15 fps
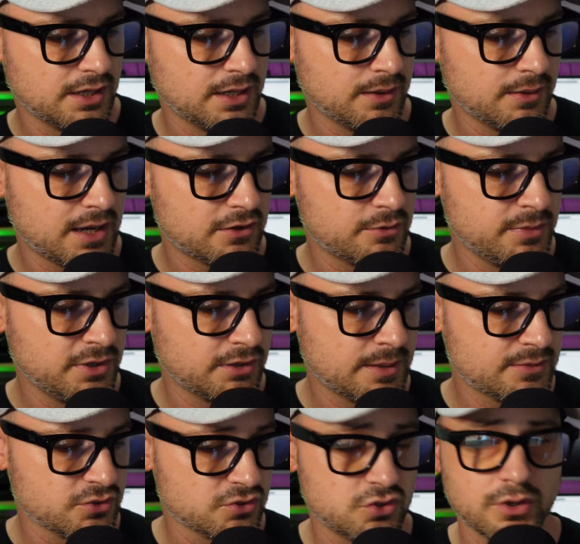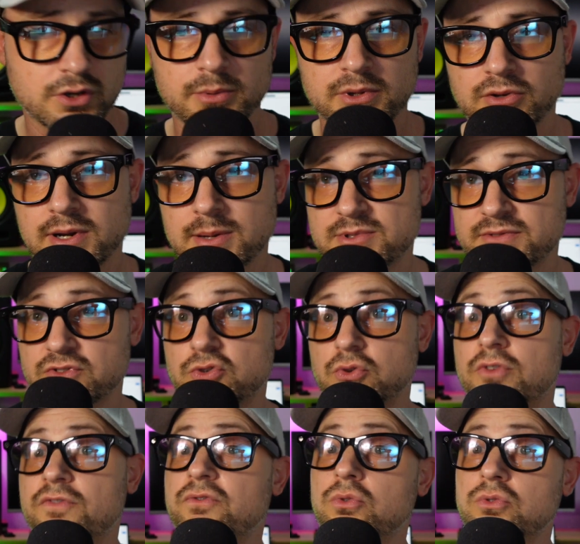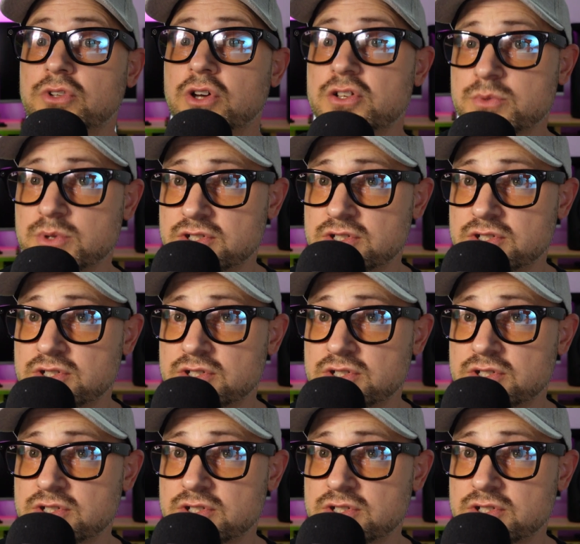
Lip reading: 100 milligrams or 200 milligrams if you do the full dose,